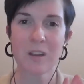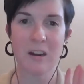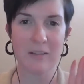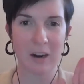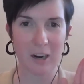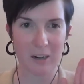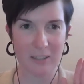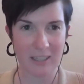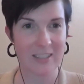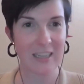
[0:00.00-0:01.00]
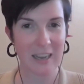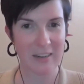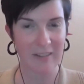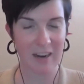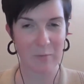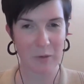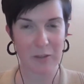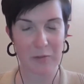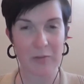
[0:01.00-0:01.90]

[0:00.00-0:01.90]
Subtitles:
of our Tennessee 85 proof